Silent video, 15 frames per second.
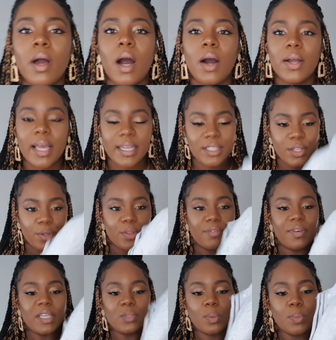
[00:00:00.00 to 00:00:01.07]
Okay, so the
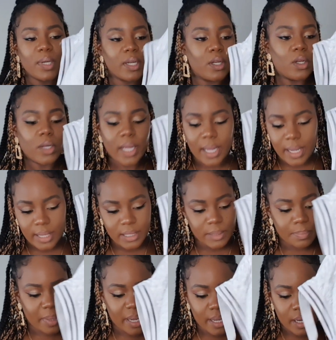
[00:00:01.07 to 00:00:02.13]
first one we're going to look at is
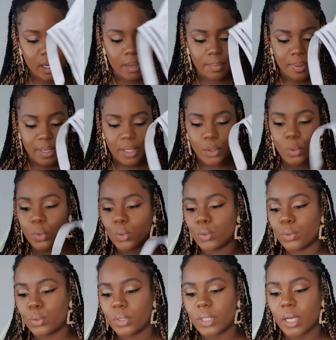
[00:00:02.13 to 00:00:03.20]
by a company
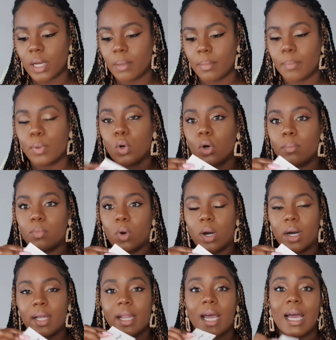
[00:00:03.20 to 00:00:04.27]
called um, Pour
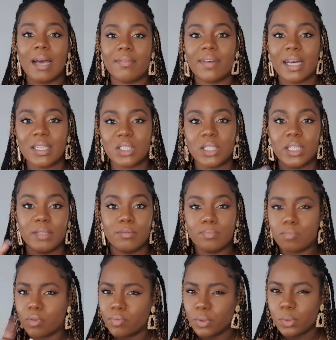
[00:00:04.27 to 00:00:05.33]
Moi, and I have actually
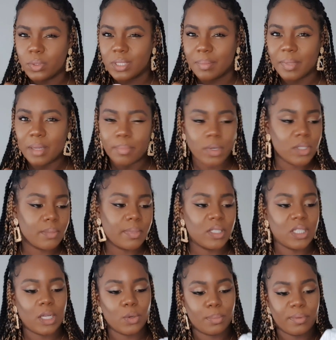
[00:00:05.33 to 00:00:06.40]
reviewed some of their bras on my
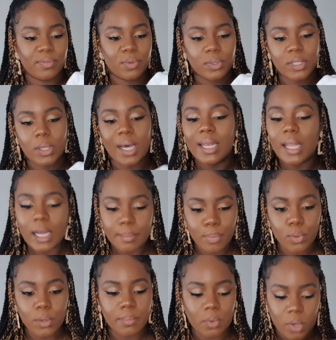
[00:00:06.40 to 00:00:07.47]
channel before, so I like
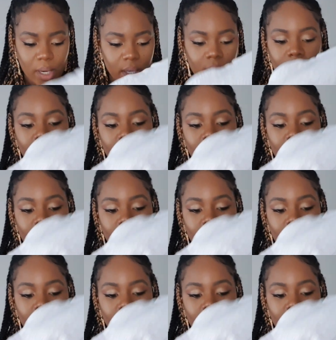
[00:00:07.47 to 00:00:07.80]
Pour Moi.